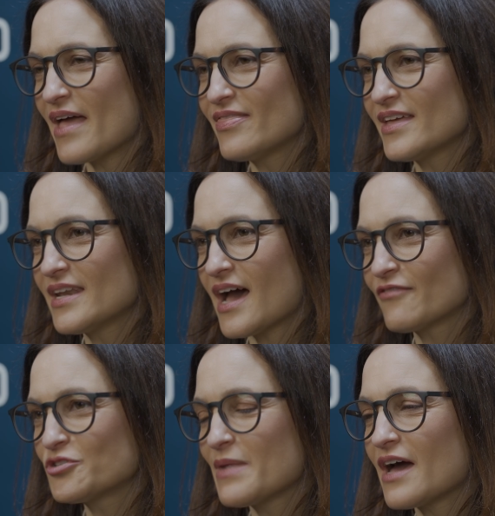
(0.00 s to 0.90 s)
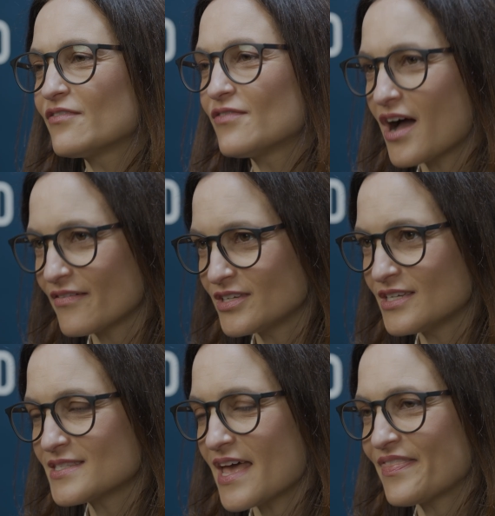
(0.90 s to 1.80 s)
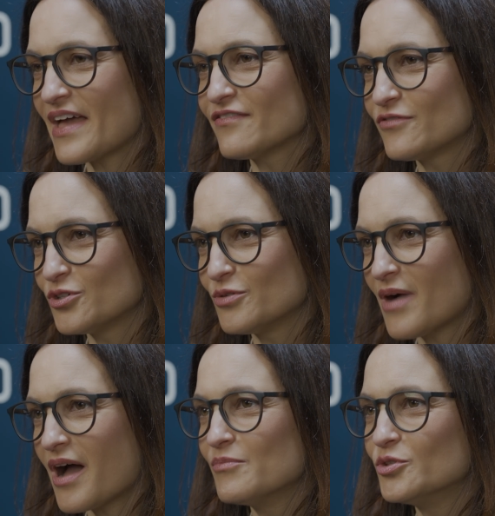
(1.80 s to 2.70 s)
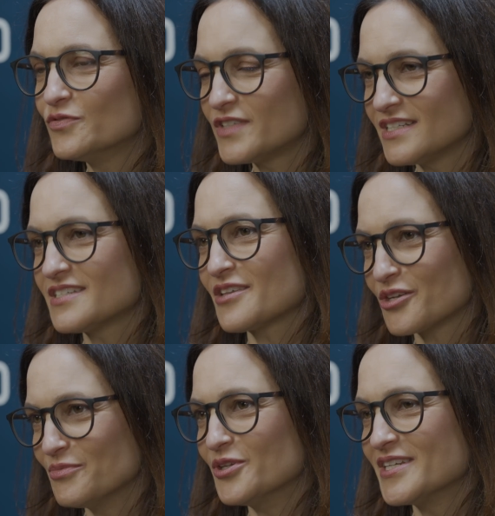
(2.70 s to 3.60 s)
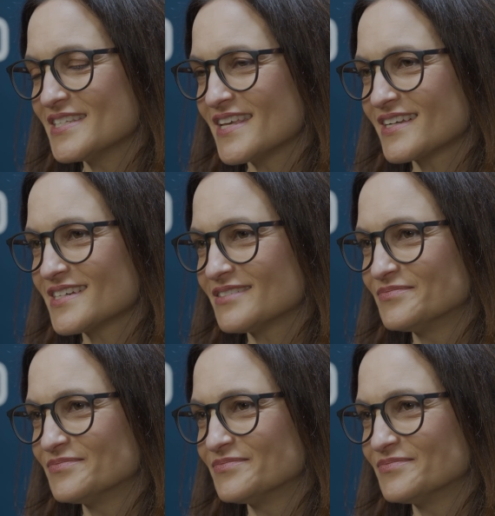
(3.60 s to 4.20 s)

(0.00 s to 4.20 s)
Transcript: and then after about 5 years at that firm, I moved into the community sector.